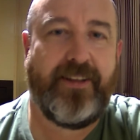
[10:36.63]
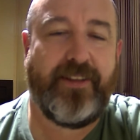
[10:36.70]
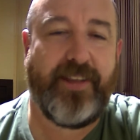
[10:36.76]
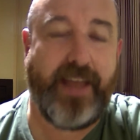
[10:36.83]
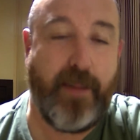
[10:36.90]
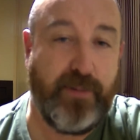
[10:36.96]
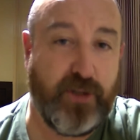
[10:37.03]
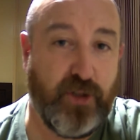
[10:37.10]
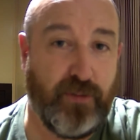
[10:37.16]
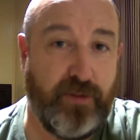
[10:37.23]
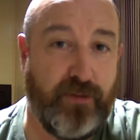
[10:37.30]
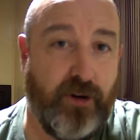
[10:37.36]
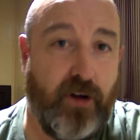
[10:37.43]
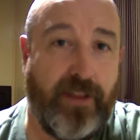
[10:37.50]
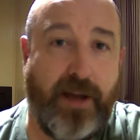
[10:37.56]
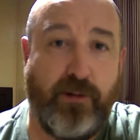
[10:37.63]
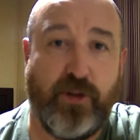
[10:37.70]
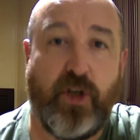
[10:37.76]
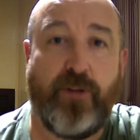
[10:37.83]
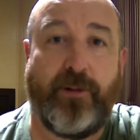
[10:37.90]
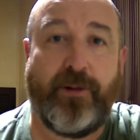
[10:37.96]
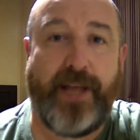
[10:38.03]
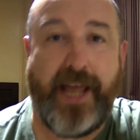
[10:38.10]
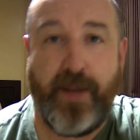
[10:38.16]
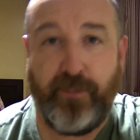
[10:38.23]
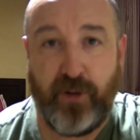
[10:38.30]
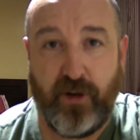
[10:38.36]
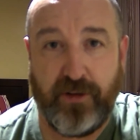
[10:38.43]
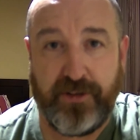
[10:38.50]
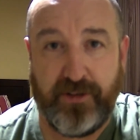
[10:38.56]
The episode before that was all about
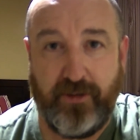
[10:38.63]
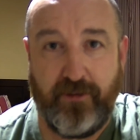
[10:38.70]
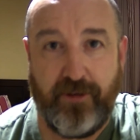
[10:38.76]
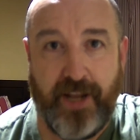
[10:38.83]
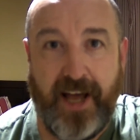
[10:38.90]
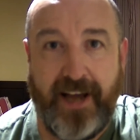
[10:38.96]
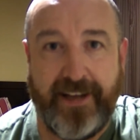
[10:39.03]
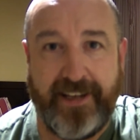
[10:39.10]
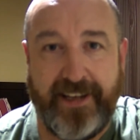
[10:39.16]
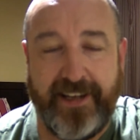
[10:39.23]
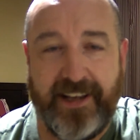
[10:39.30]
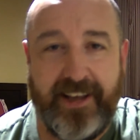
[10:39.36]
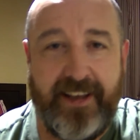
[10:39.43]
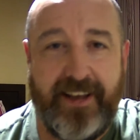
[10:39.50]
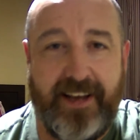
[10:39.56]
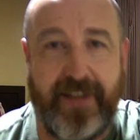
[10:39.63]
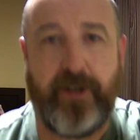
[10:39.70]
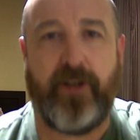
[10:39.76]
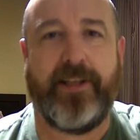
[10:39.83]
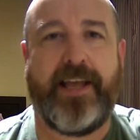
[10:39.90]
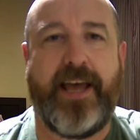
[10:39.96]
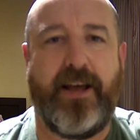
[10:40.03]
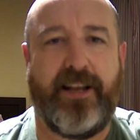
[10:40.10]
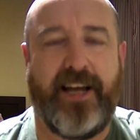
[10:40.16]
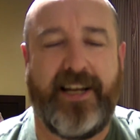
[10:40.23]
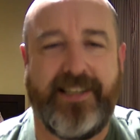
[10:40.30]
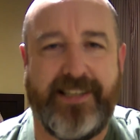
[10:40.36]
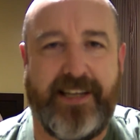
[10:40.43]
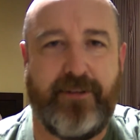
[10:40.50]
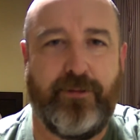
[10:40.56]
airports and flying, and all the
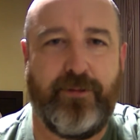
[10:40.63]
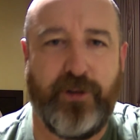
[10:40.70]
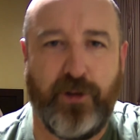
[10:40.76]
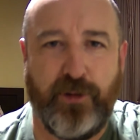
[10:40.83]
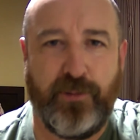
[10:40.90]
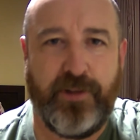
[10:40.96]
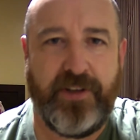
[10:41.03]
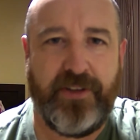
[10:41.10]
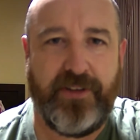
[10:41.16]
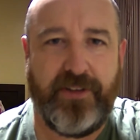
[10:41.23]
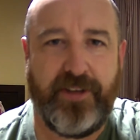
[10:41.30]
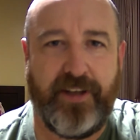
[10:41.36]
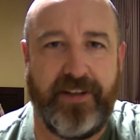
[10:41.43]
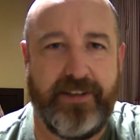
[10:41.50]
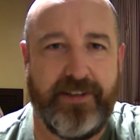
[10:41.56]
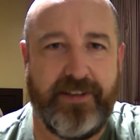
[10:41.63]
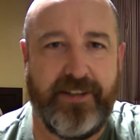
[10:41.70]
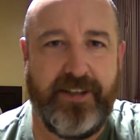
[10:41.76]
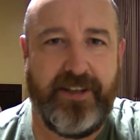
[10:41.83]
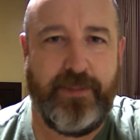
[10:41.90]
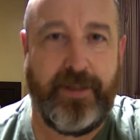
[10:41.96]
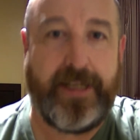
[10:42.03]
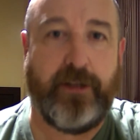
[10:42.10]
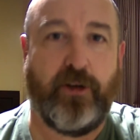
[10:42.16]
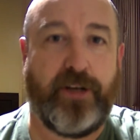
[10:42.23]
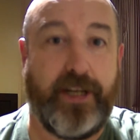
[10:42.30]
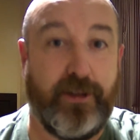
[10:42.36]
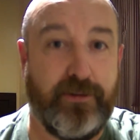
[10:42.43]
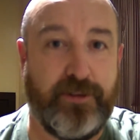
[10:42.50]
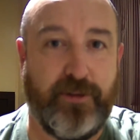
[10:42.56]
airlines I've flown with, and been
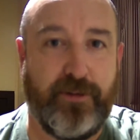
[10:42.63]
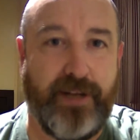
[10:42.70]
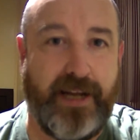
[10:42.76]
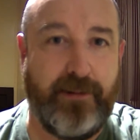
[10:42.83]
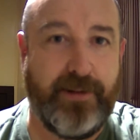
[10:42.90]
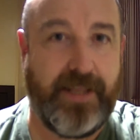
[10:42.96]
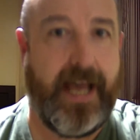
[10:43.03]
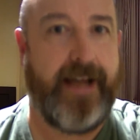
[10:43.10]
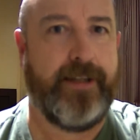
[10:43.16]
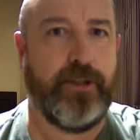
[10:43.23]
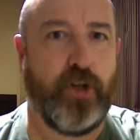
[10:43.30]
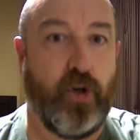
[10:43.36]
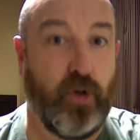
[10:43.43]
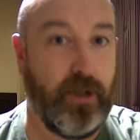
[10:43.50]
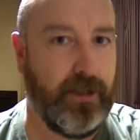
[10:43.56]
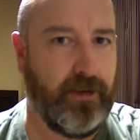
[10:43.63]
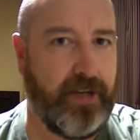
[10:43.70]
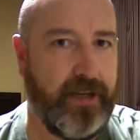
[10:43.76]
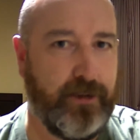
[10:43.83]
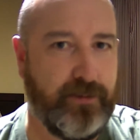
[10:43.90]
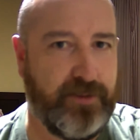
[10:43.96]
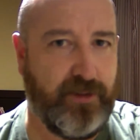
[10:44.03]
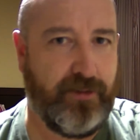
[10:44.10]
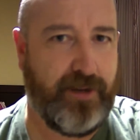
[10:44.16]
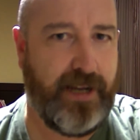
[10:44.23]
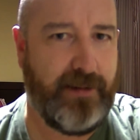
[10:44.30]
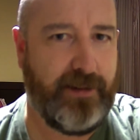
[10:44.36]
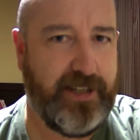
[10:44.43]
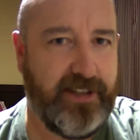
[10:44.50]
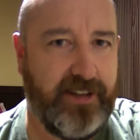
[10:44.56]
lucky enough to fly with, and unlucky enough to
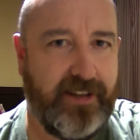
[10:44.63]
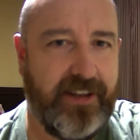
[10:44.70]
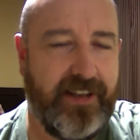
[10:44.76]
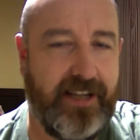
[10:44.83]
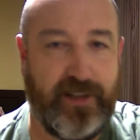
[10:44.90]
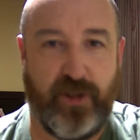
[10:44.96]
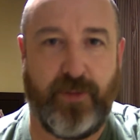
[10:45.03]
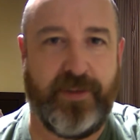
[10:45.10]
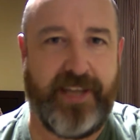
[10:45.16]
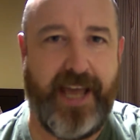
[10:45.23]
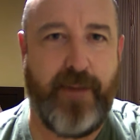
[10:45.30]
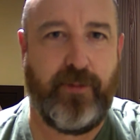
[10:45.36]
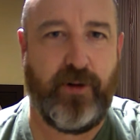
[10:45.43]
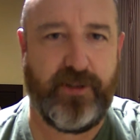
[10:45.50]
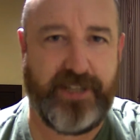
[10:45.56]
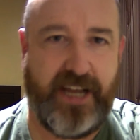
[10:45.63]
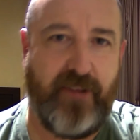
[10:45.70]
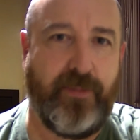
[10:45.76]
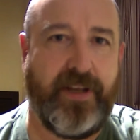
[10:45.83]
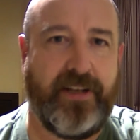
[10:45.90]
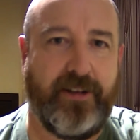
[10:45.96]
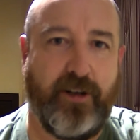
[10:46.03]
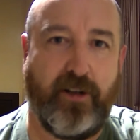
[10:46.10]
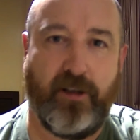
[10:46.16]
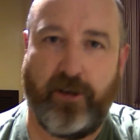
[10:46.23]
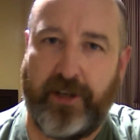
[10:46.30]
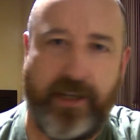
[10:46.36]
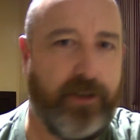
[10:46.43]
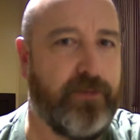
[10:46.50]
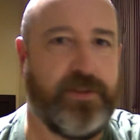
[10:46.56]
fly with, and some of the airports I've been
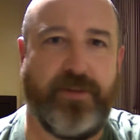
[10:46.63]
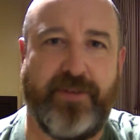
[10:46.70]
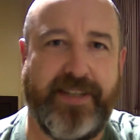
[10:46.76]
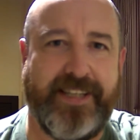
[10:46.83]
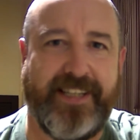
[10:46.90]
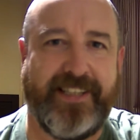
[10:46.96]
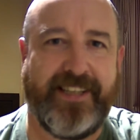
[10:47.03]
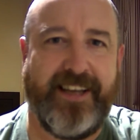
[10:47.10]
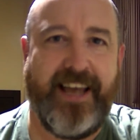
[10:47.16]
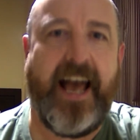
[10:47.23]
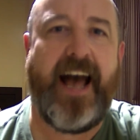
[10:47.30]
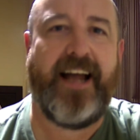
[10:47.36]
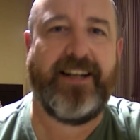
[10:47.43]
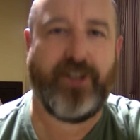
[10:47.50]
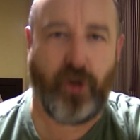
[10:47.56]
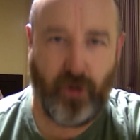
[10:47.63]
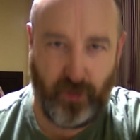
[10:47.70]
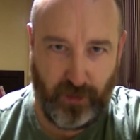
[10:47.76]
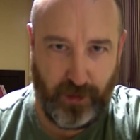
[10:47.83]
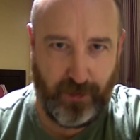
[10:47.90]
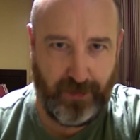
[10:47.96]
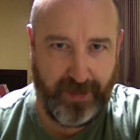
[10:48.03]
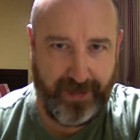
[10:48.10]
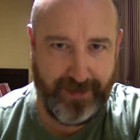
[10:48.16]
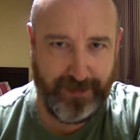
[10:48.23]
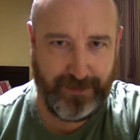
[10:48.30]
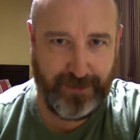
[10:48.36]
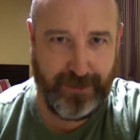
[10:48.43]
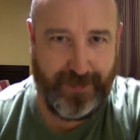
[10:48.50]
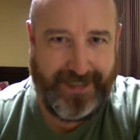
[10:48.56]
lucky enough to visit, and unlucky
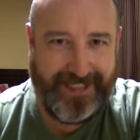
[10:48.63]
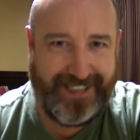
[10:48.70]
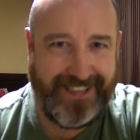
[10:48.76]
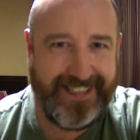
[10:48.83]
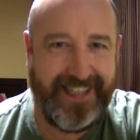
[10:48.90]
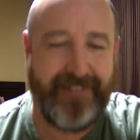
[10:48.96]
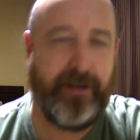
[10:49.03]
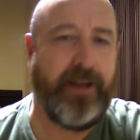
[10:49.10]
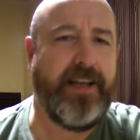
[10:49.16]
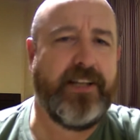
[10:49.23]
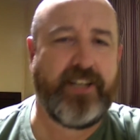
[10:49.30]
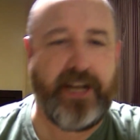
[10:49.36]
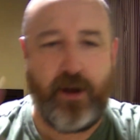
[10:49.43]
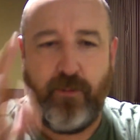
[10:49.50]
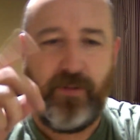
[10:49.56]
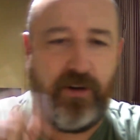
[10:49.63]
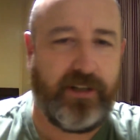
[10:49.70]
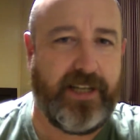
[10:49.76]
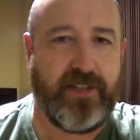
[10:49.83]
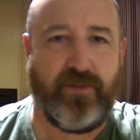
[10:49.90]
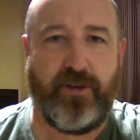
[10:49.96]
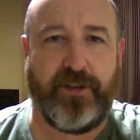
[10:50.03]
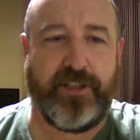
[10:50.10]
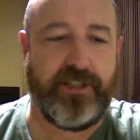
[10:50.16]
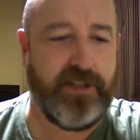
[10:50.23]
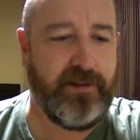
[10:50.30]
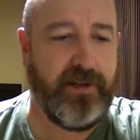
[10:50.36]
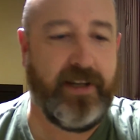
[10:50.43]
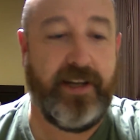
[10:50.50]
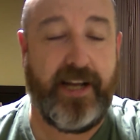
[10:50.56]
enough to visit. Anyway, check out Podcast
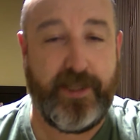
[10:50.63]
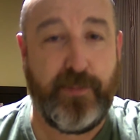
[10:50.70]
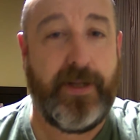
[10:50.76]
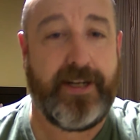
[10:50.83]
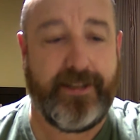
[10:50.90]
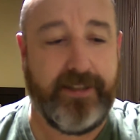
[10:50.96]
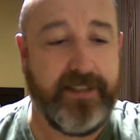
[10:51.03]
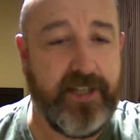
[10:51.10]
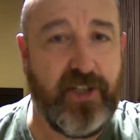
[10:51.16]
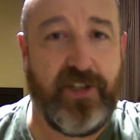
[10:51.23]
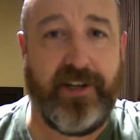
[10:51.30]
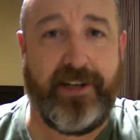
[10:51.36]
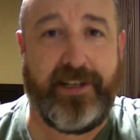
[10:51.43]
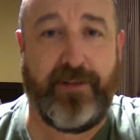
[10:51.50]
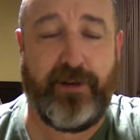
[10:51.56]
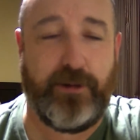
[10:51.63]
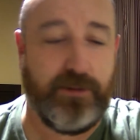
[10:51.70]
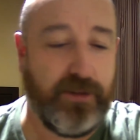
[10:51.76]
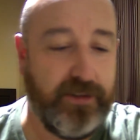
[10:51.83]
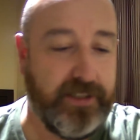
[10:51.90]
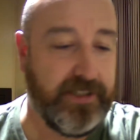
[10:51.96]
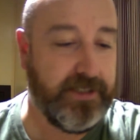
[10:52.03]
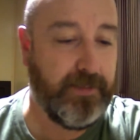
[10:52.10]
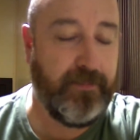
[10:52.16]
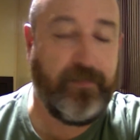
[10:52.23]
42. It's better than this shite, if I was honest.